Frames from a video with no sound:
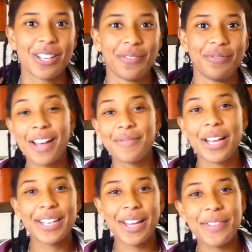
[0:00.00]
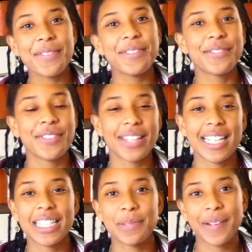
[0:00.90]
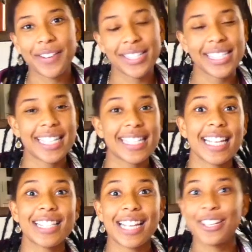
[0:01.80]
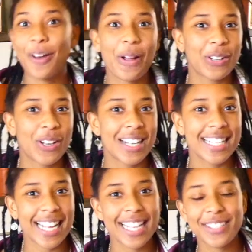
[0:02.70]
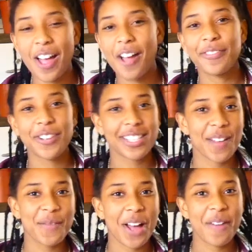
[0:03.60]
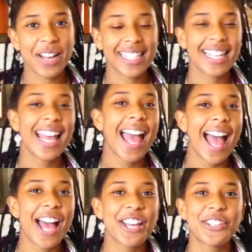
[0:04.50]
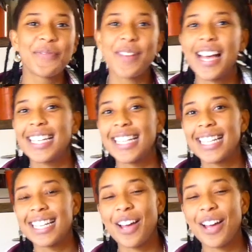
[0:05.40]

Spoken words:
you. Another one for the experiences is like going on holidays. So for example, I went to Berlin